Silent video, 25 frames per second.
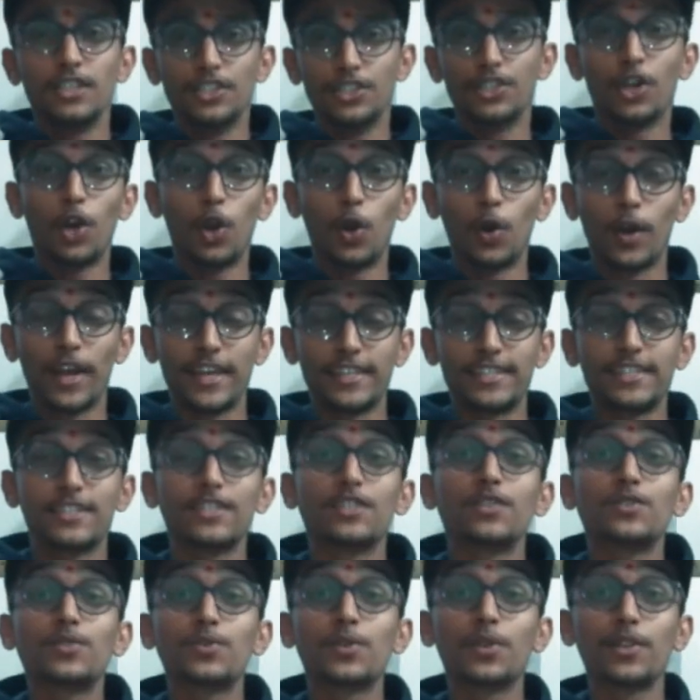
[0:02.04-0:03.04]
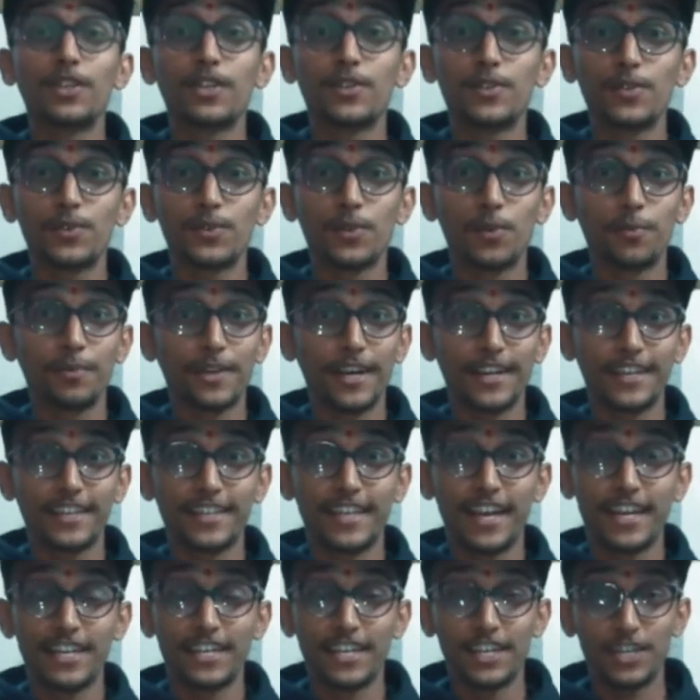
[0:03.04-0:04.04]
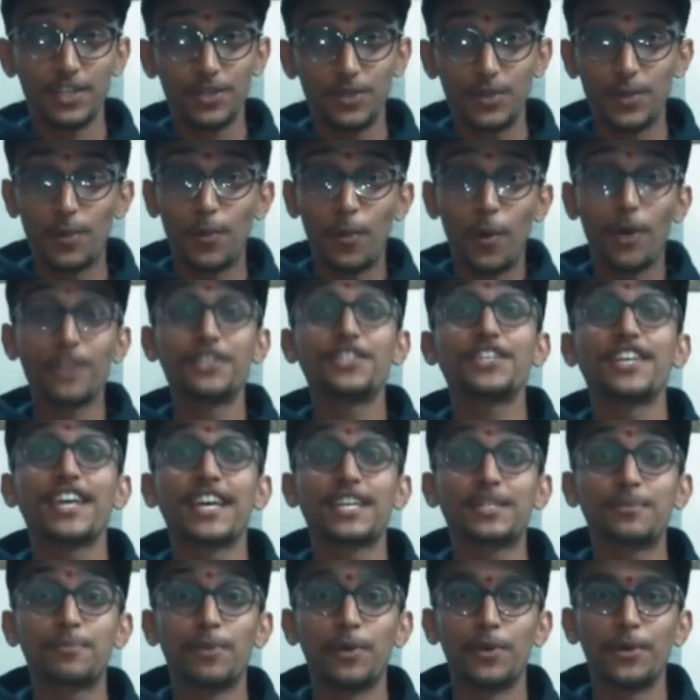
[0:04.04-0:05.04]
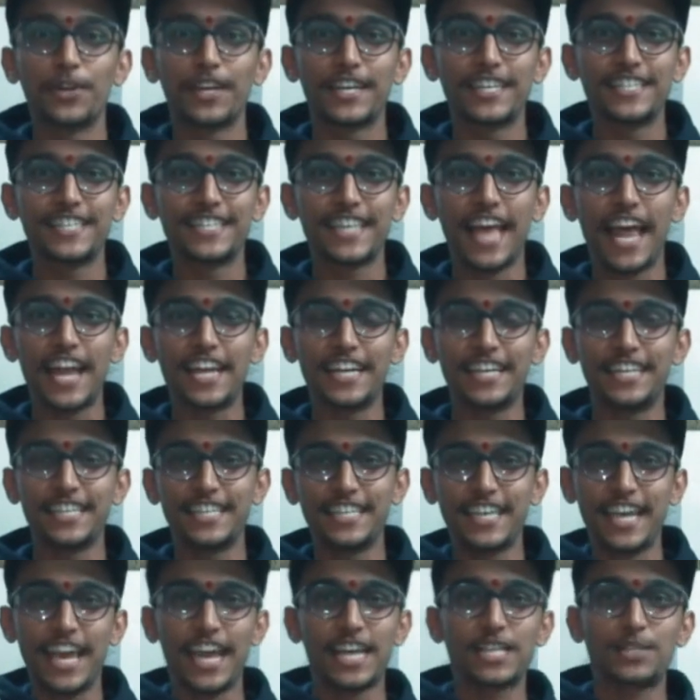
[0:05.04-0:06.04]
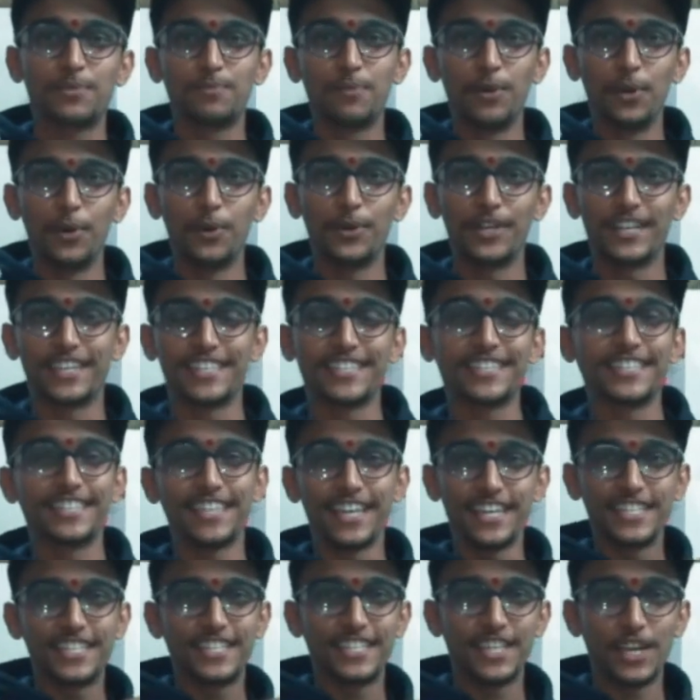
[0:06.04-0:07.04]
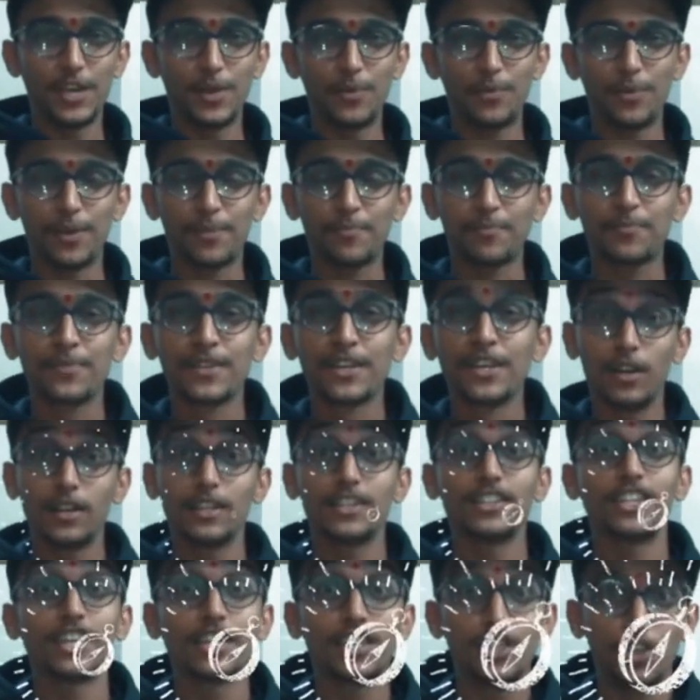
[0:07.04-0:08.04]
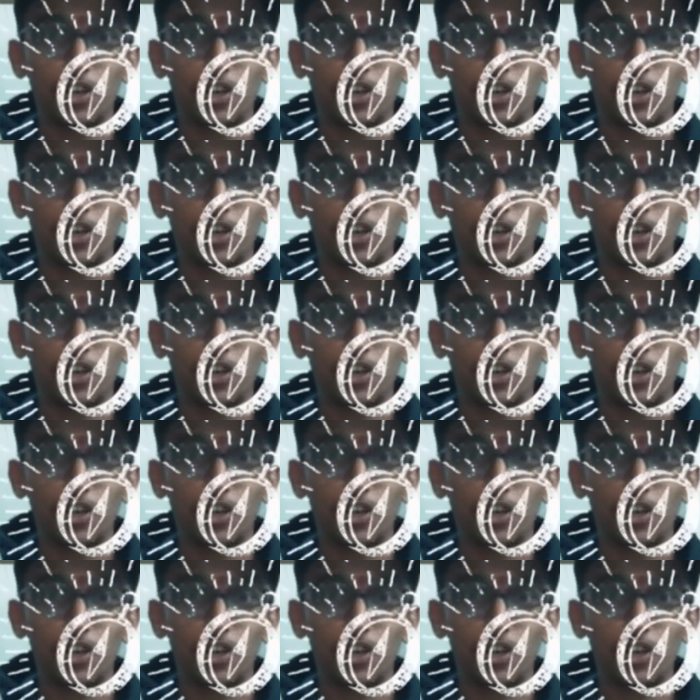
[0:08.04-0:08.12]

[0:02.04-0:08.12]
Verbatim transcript: YOLO guys, so this is Omkar Adate, you're watching Exploring Insanity, Exploring the Insane Way, The